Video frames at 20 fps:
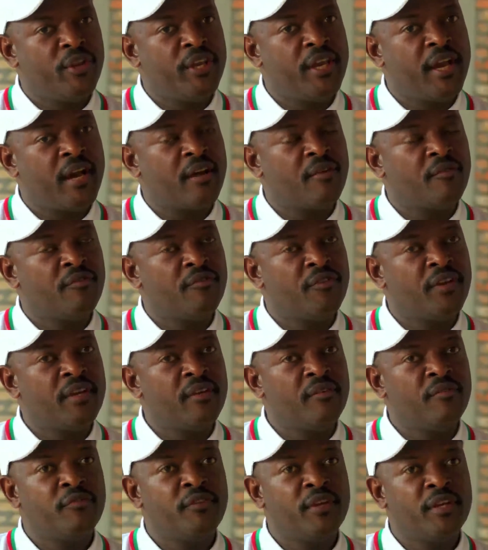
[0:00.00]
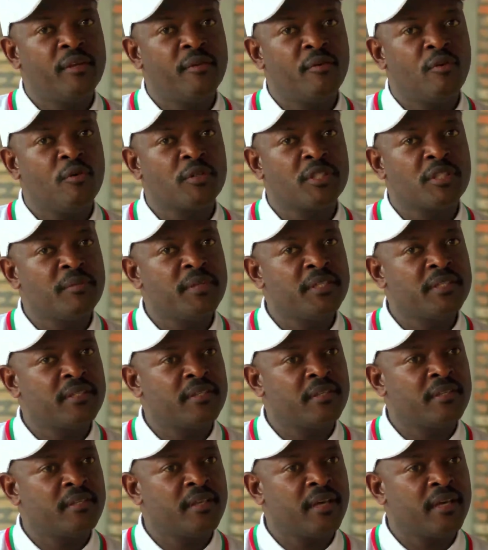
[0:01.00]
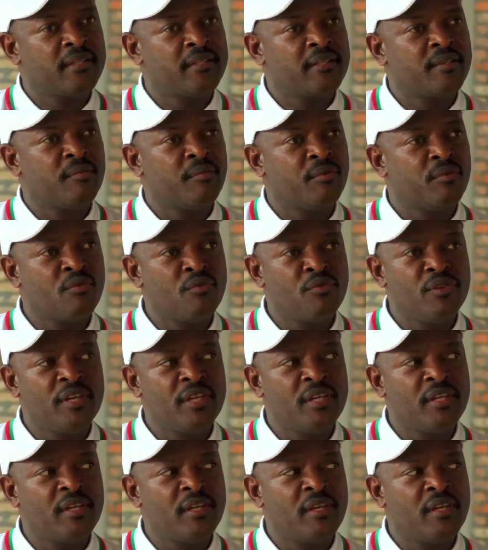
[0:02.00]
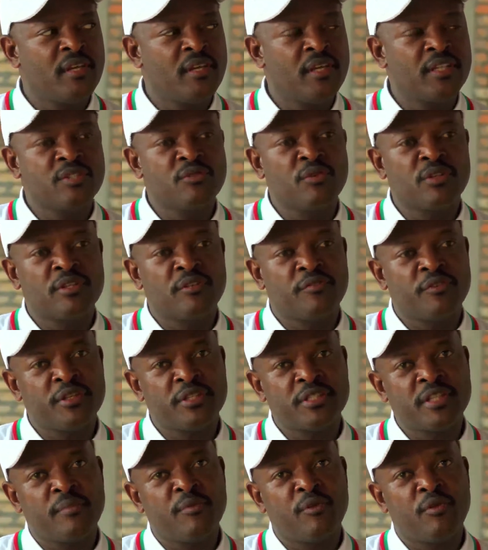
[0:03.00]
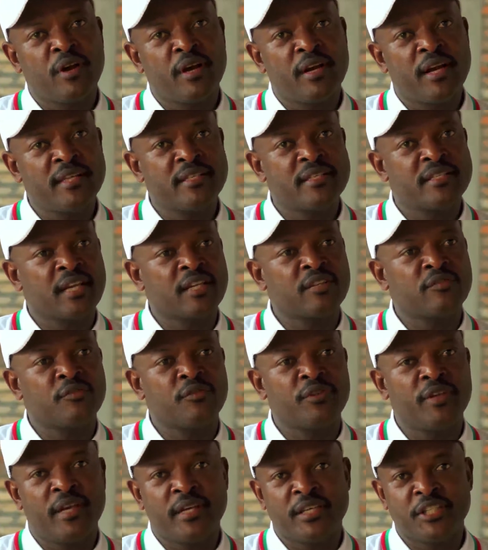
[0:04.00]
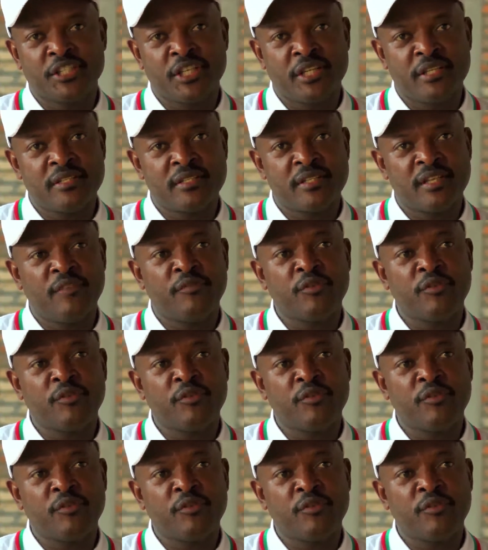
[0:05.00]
We are very, very optimistic that uh, Burundi is not the first time we organize successful elections.